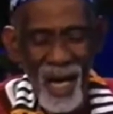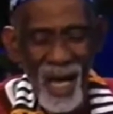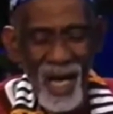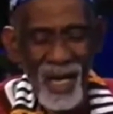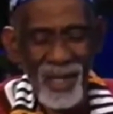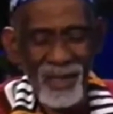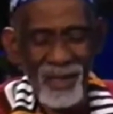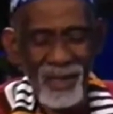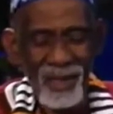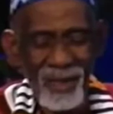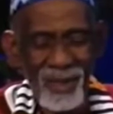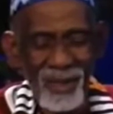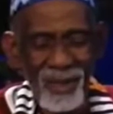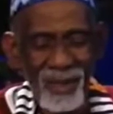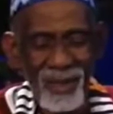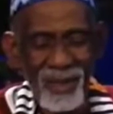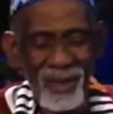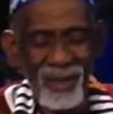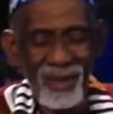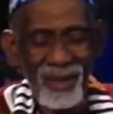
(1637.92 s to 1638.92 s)
And
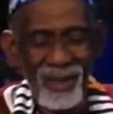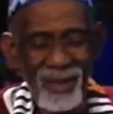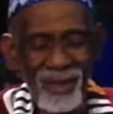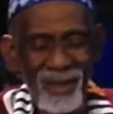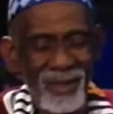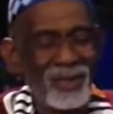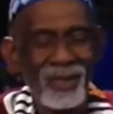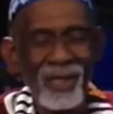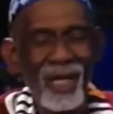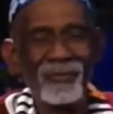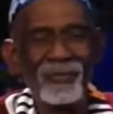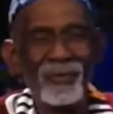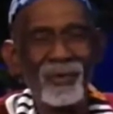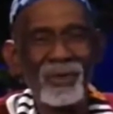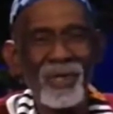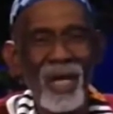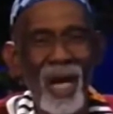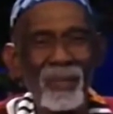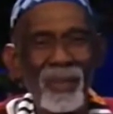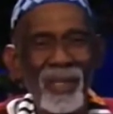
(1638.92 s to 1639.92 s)
it's not
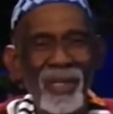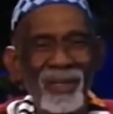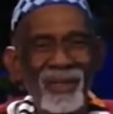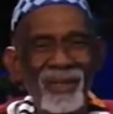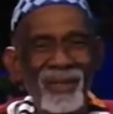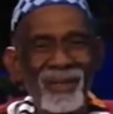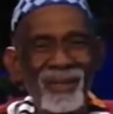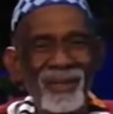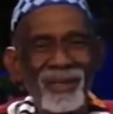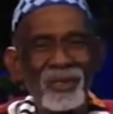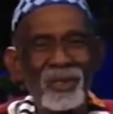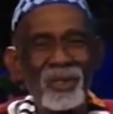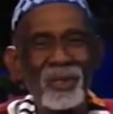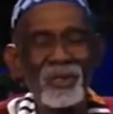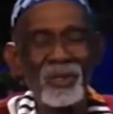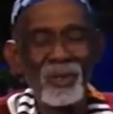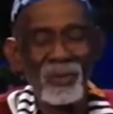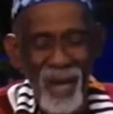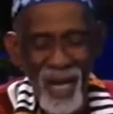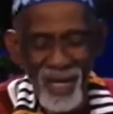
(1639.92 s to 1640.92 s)
forthcoming, so
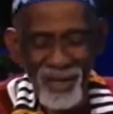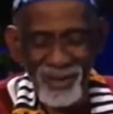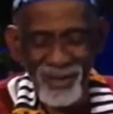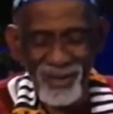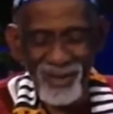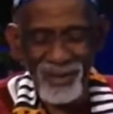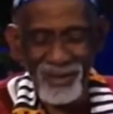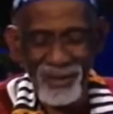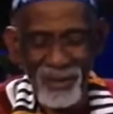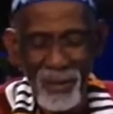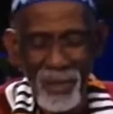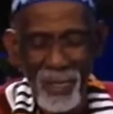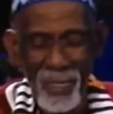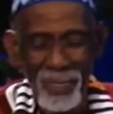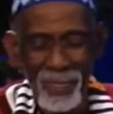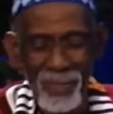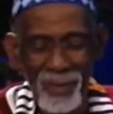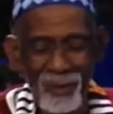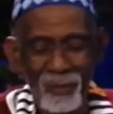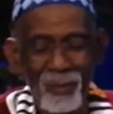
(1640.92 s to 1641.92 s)
humanity
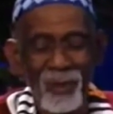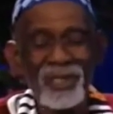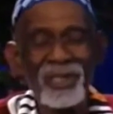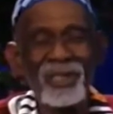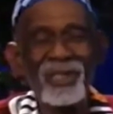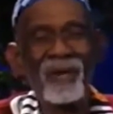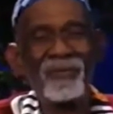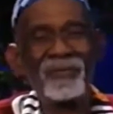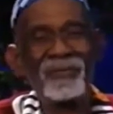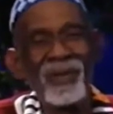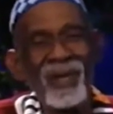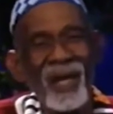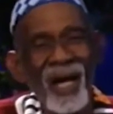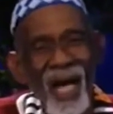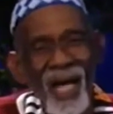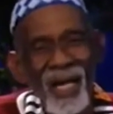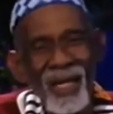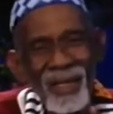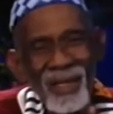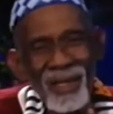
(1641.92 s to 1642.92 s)
will suffer
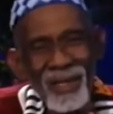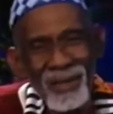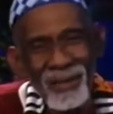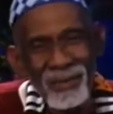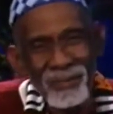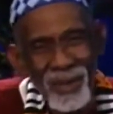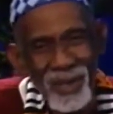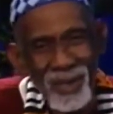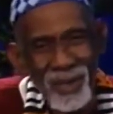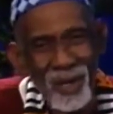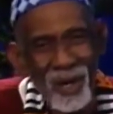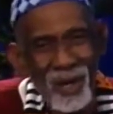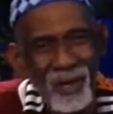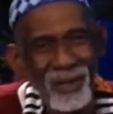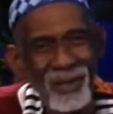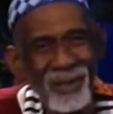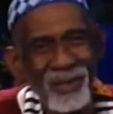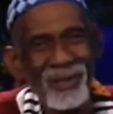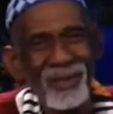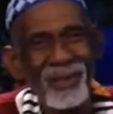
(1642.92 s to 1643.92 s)
a little bit
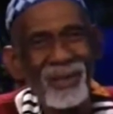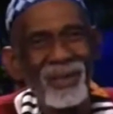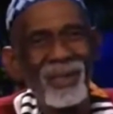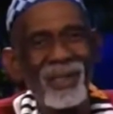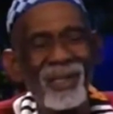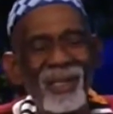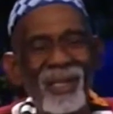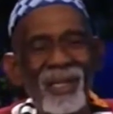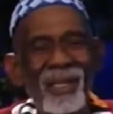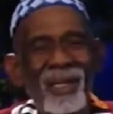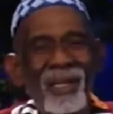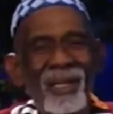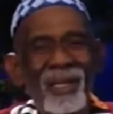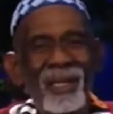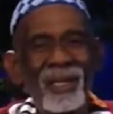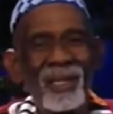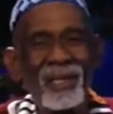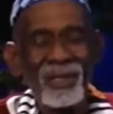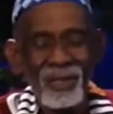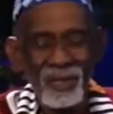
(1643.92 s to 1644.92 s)
longer.
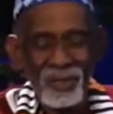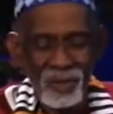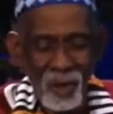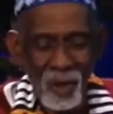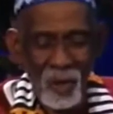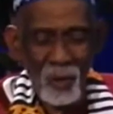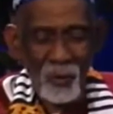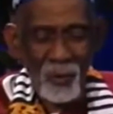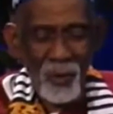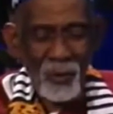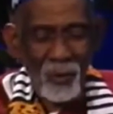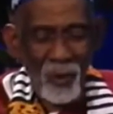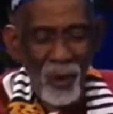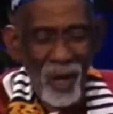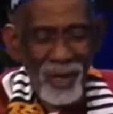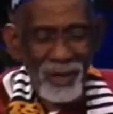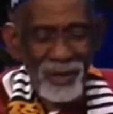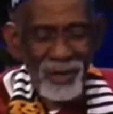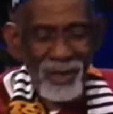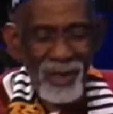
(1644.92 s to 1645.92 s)
So we
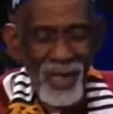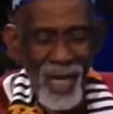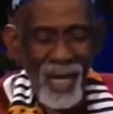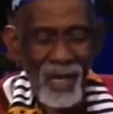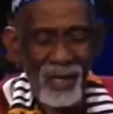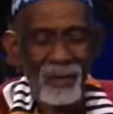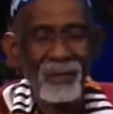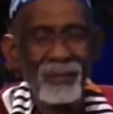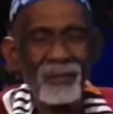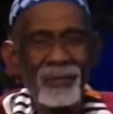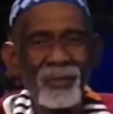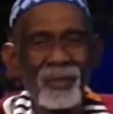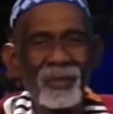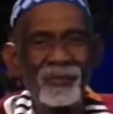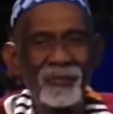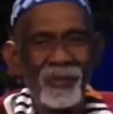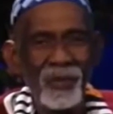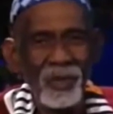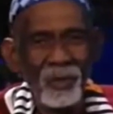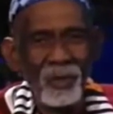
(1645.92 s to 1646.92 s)
want now
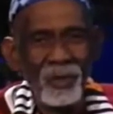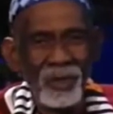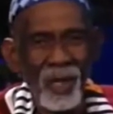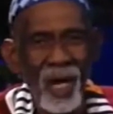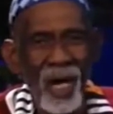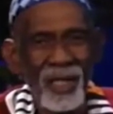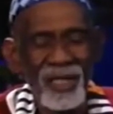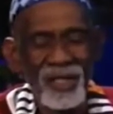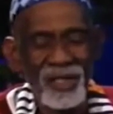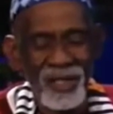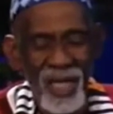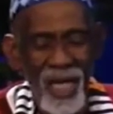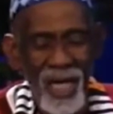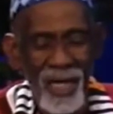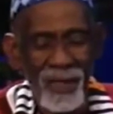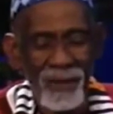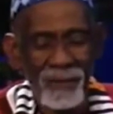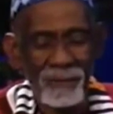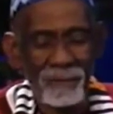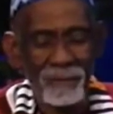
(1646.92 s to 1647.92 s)
for you to
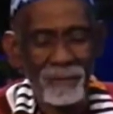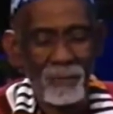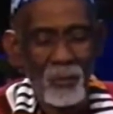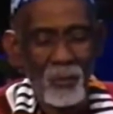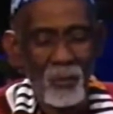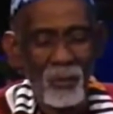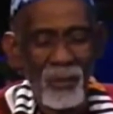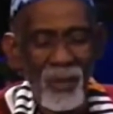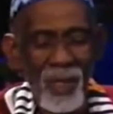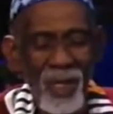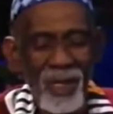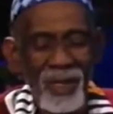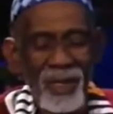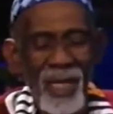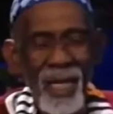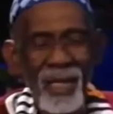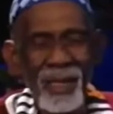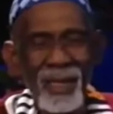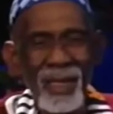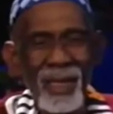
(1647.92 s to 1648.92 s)
understand
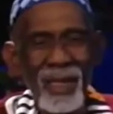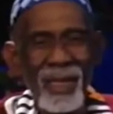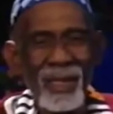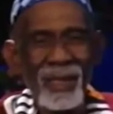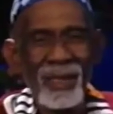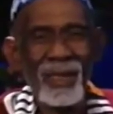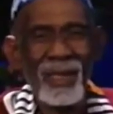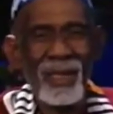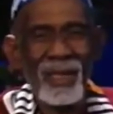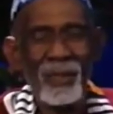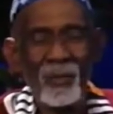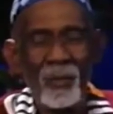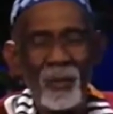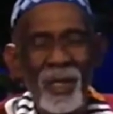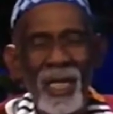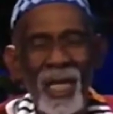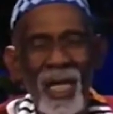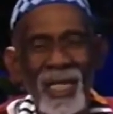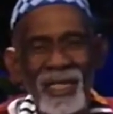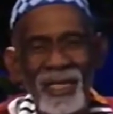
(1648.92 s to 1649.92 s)
that
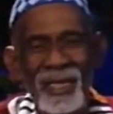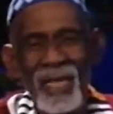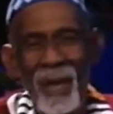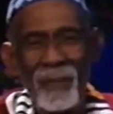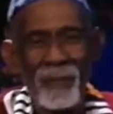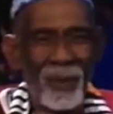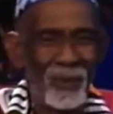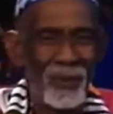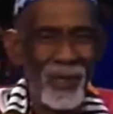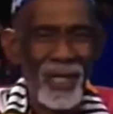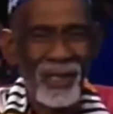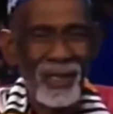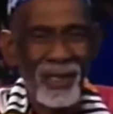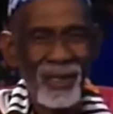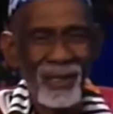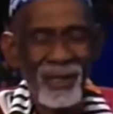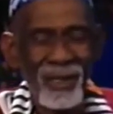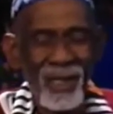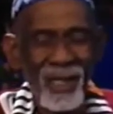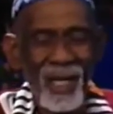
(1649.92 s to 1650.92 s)
we are
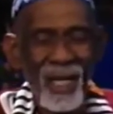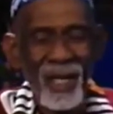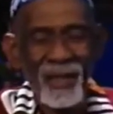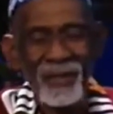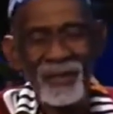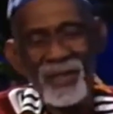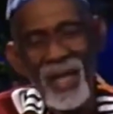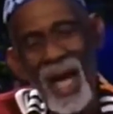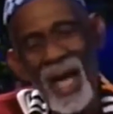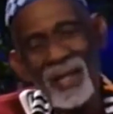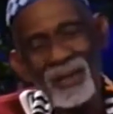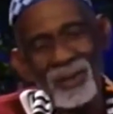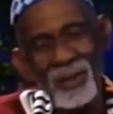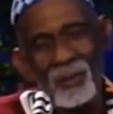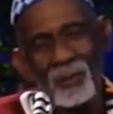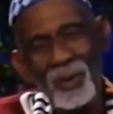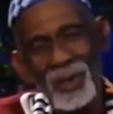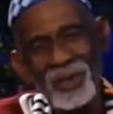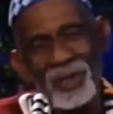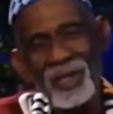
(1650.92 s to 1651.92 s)
separating that
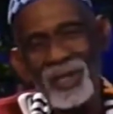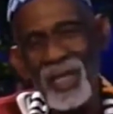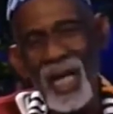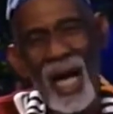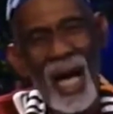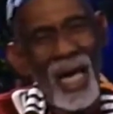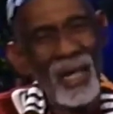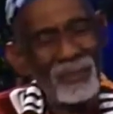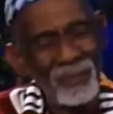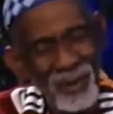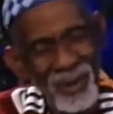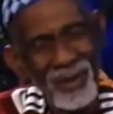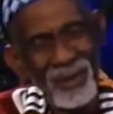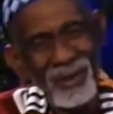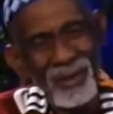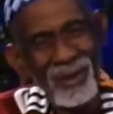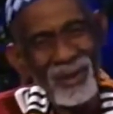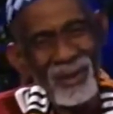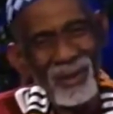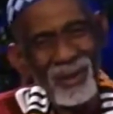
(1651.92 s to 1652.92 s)
which is hybrid